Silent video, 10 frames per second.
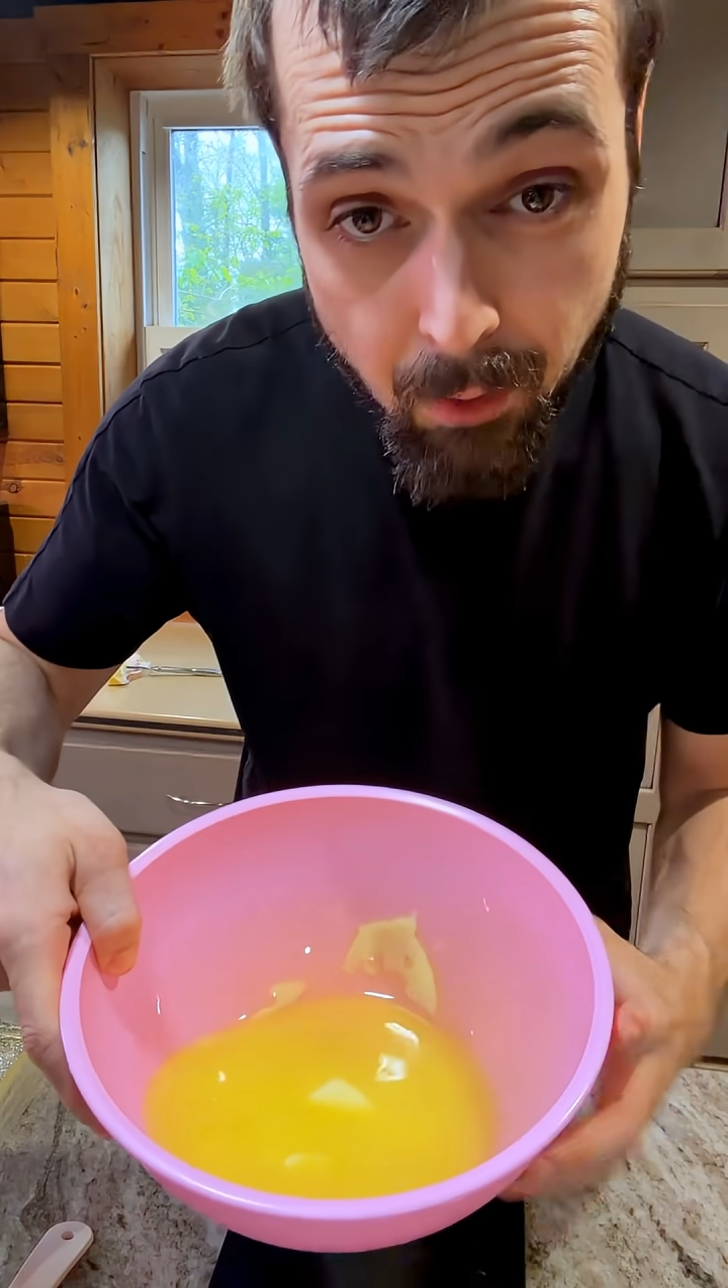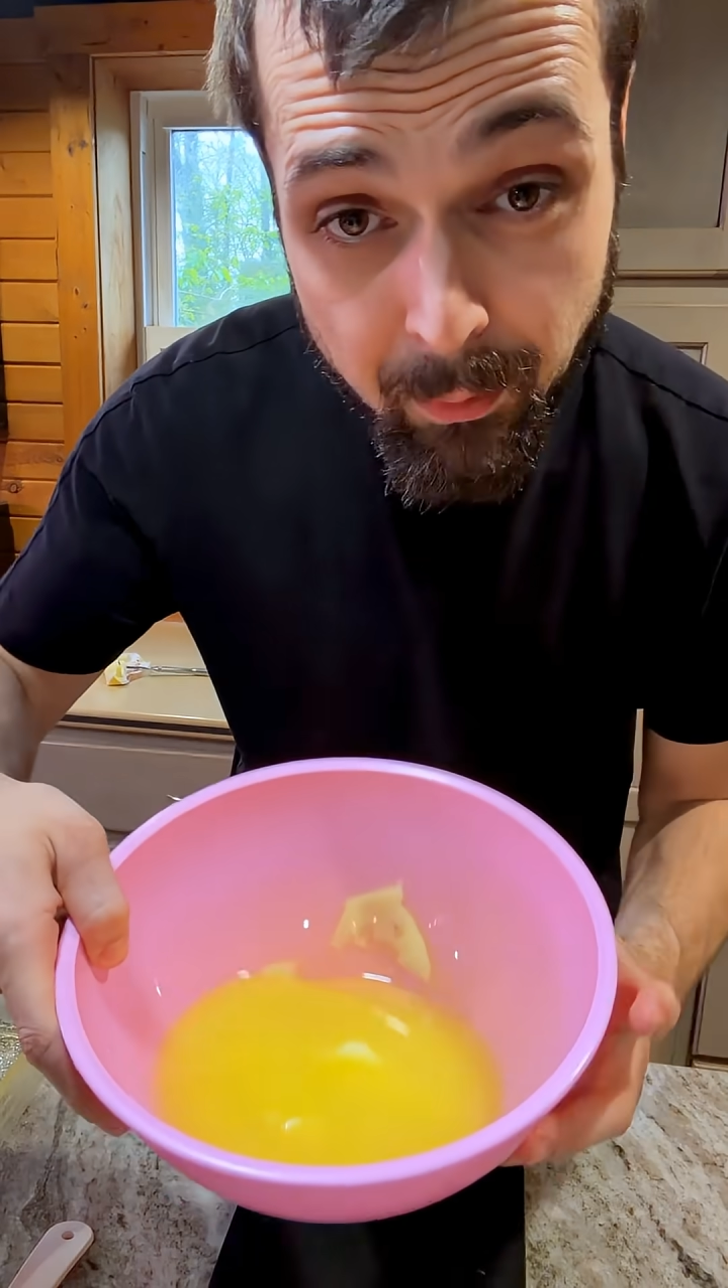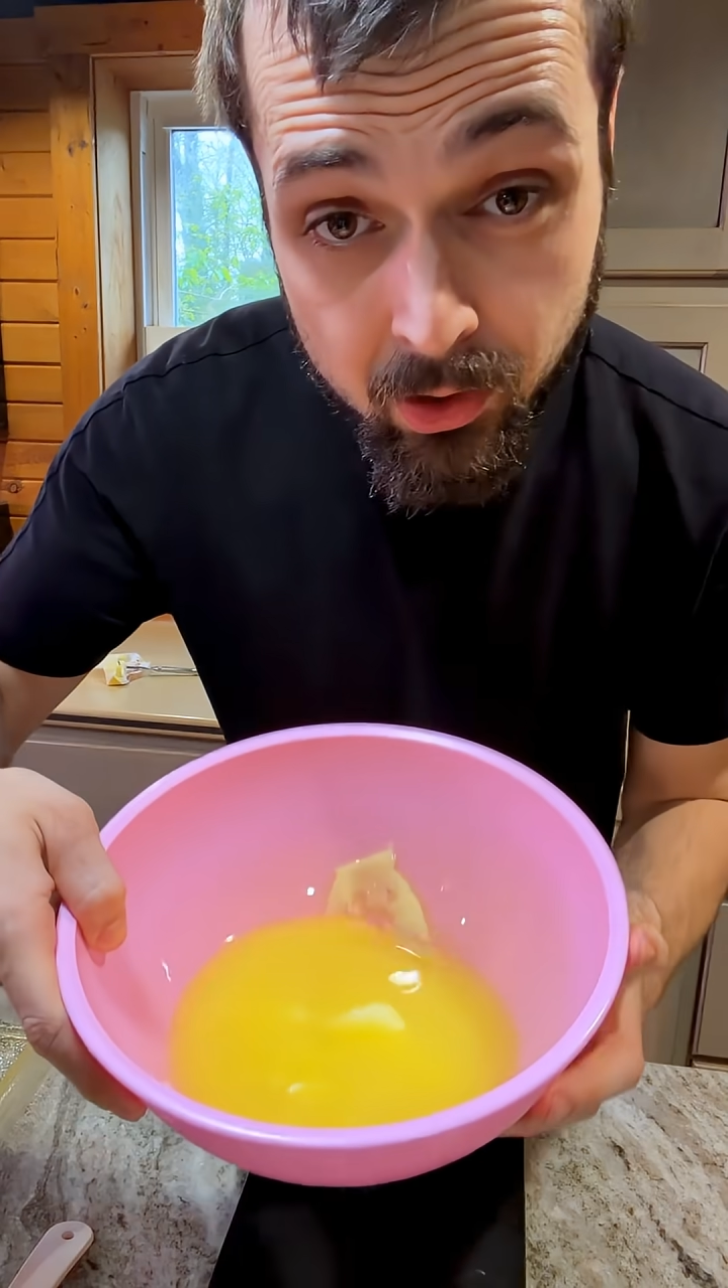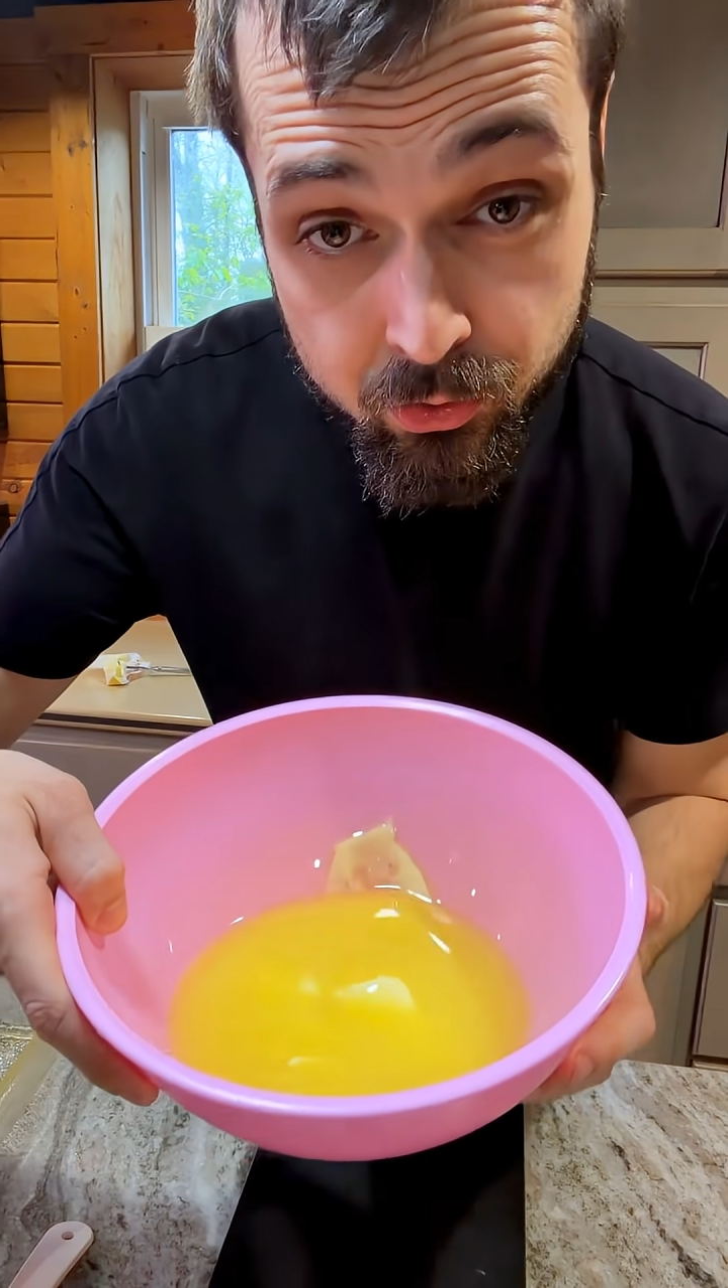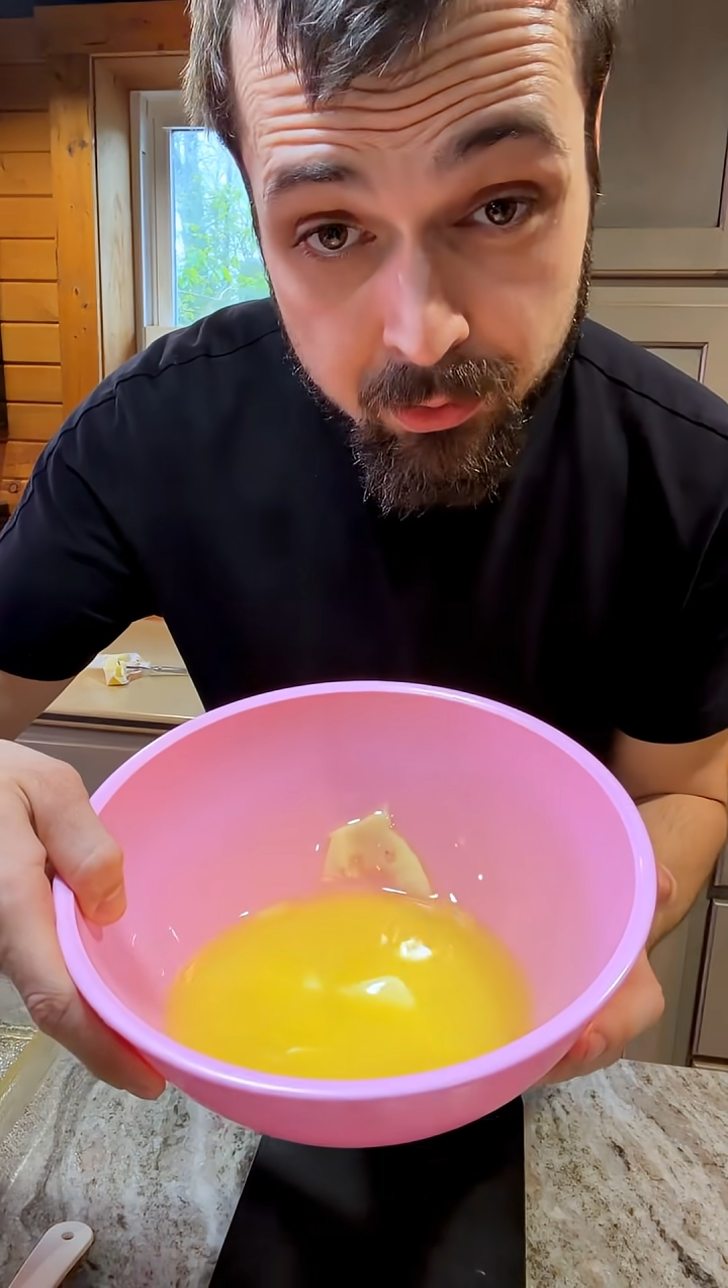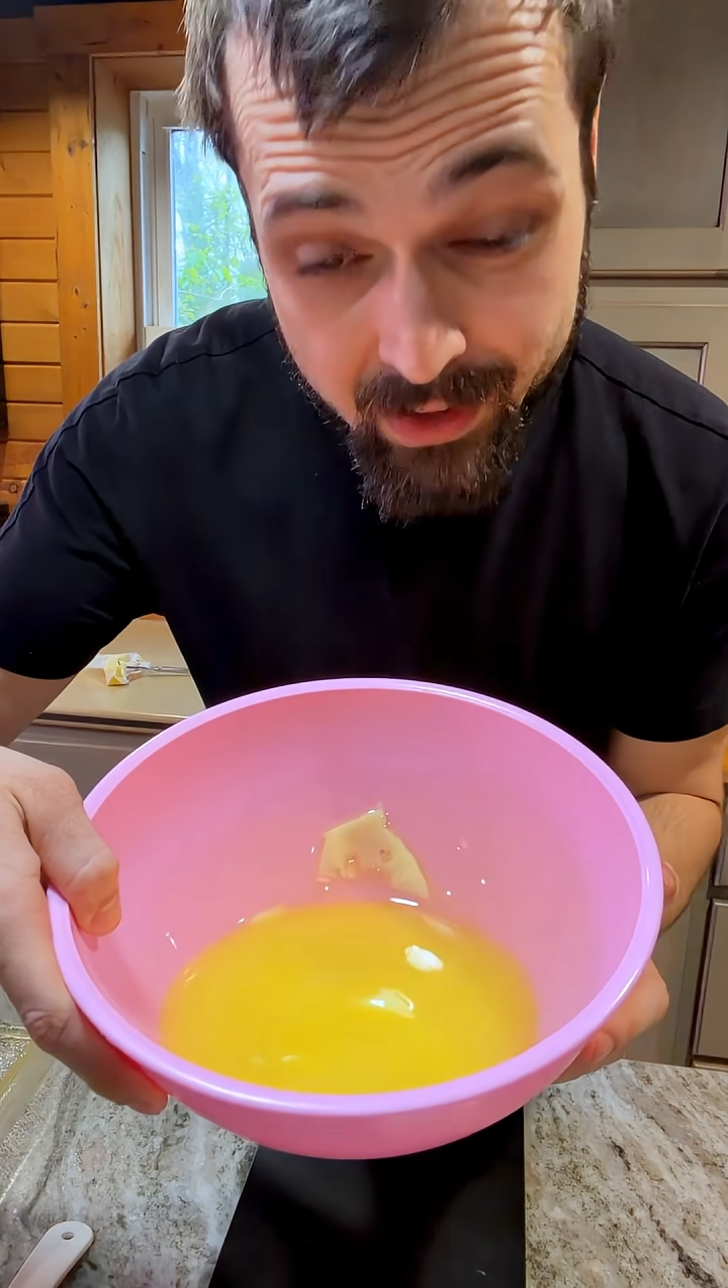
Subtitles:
butter's room